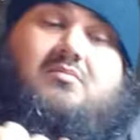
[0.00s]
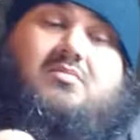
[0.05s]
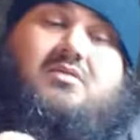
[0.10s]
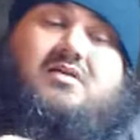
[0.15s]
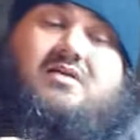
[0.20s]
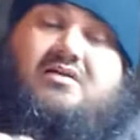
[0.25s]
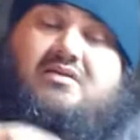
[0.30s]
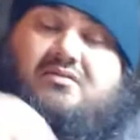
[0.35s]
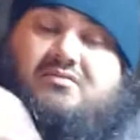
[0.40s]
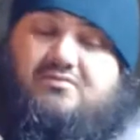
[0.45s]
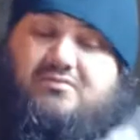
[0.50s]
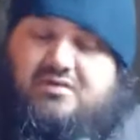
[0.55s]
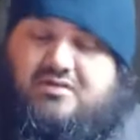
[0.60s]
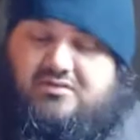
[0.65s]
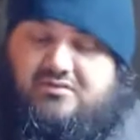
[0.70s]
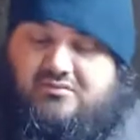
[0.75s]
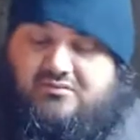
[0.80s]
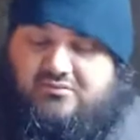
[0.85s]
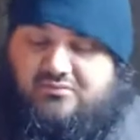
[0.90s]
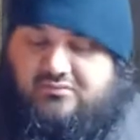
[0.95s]
but I don't
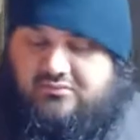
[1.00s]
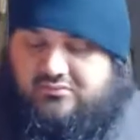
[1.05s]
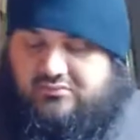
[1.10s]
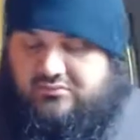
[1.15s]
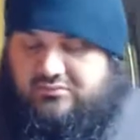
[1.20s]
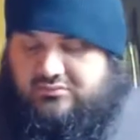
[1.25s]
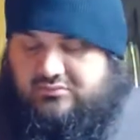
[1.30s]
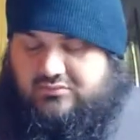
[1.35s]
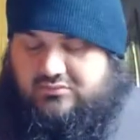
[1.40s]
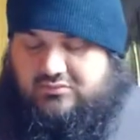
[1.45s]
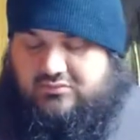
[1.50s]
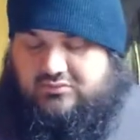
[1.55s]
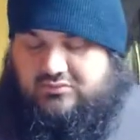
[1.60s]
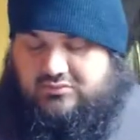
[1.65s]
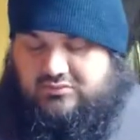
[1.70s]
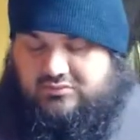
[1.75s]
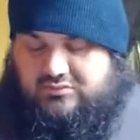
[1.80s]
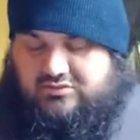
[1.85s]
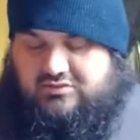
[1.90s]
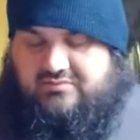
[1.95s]
know.
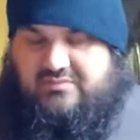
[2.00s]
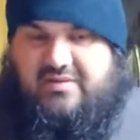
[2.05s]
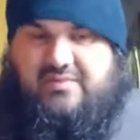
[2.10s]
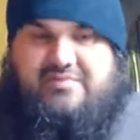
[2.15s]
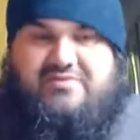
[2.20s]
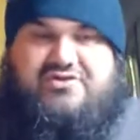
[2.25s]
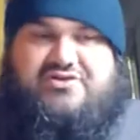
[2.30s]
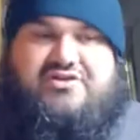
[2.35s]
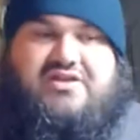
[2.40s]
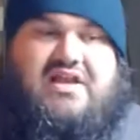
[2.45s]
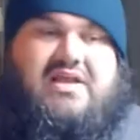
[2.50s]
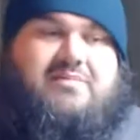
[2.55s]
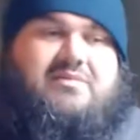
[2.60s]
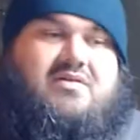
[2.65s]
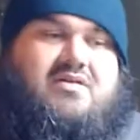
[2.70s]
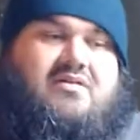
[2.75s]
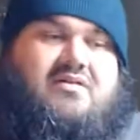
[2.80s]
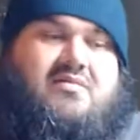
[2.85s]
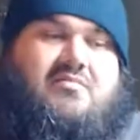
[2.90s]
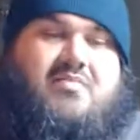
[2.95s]
Maybe just tape
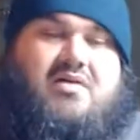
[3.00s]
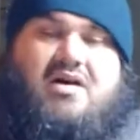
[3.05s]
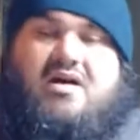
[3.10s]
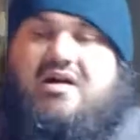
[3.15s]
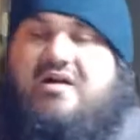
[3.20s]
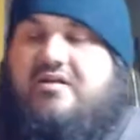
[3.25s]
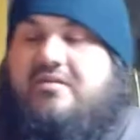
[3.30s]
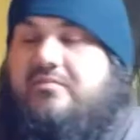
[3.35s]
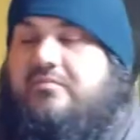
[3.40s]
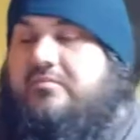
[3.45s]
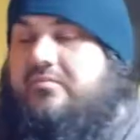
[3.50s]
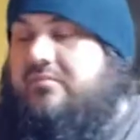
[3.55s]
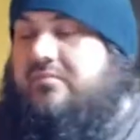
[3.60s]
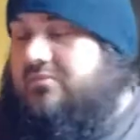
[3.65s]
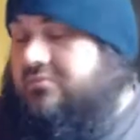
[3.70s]
it on the bottom,